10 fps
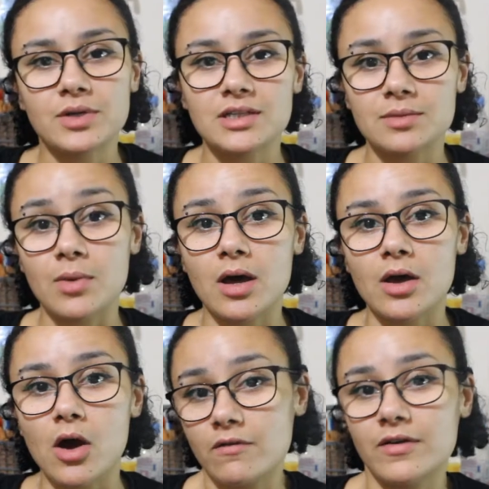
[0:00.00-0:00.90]
when I did my
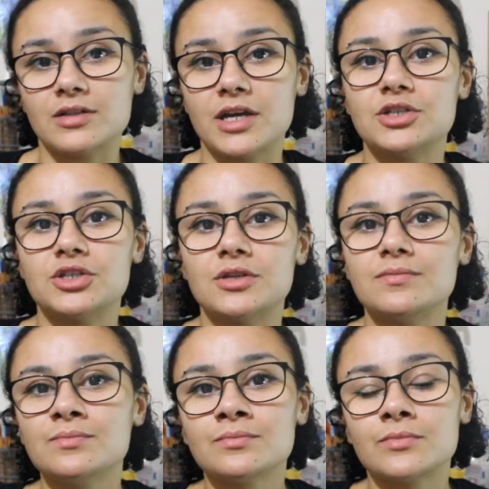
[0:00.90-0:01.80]
art foundation.
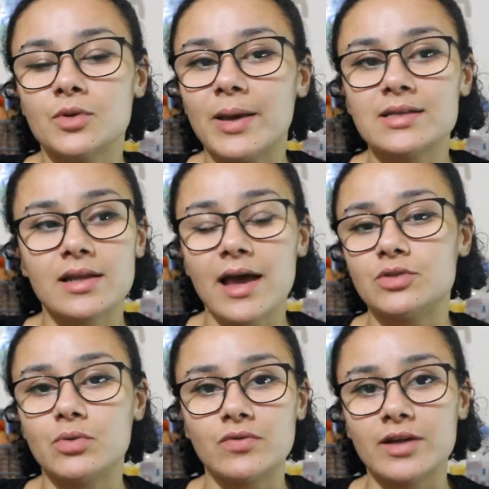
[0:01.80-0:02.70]
You basically
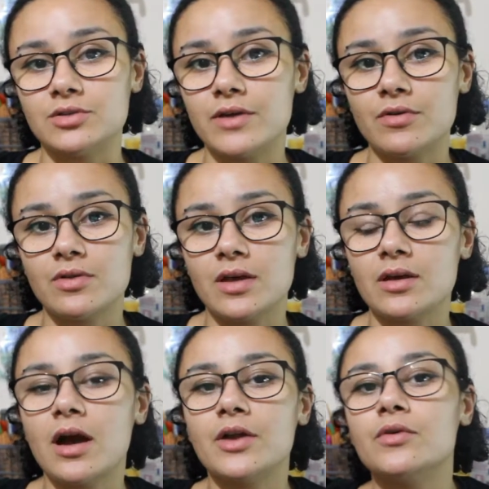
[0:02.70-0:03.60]
had to reflect on everything,
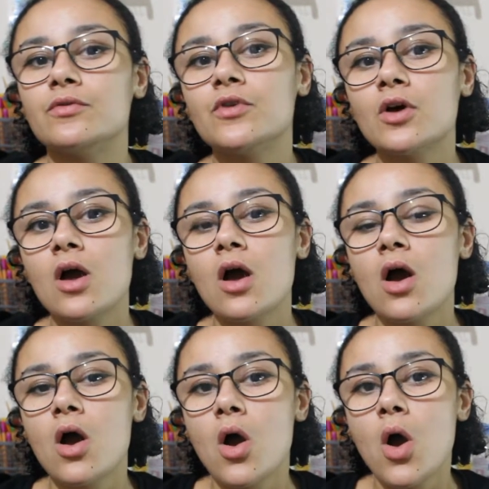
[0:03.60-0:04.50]
kind
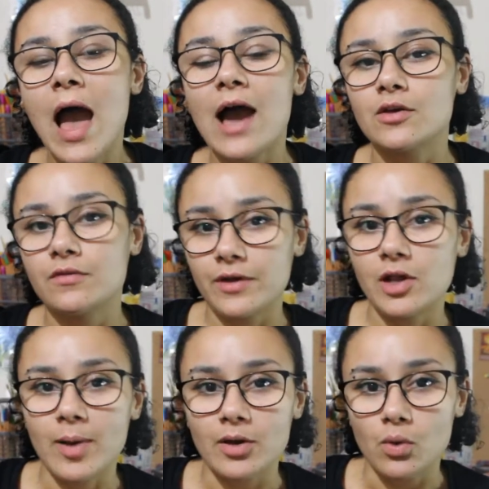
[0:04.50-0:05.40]
of how you
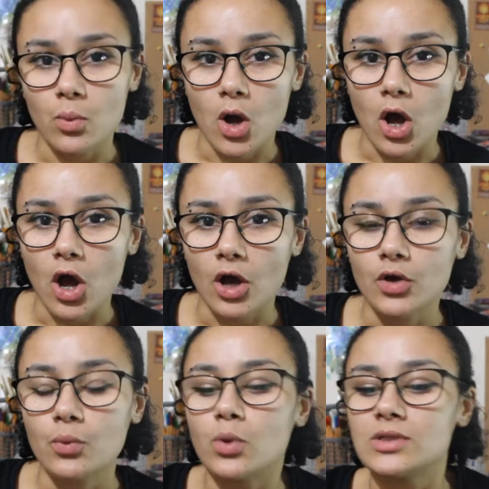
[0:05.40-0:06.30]
feel about your
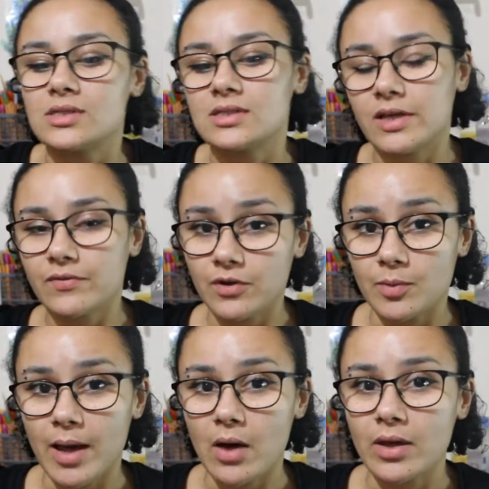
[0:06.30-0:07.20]
work, what's successful
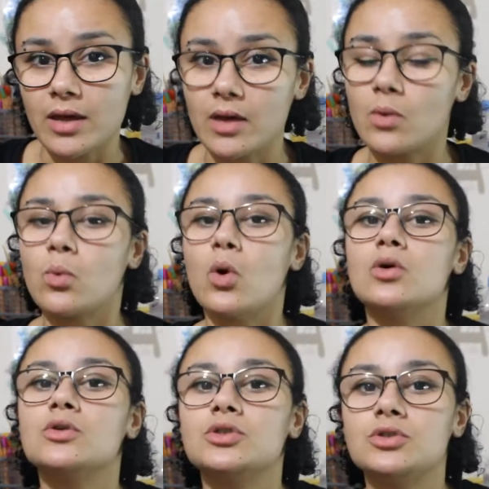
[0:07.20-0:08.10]
about it,
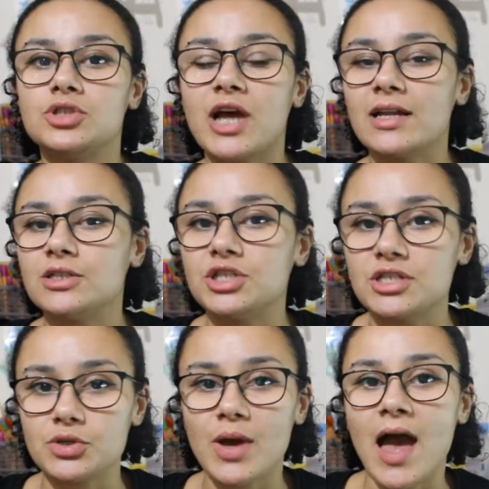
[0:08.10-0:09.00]
what
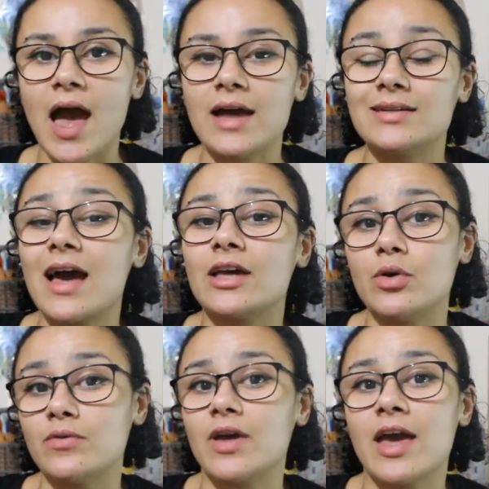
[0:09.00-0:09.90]
challenges you had, how
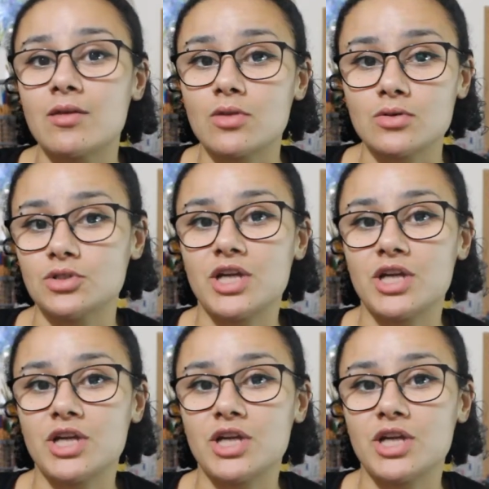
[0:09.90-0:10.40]
you overcame those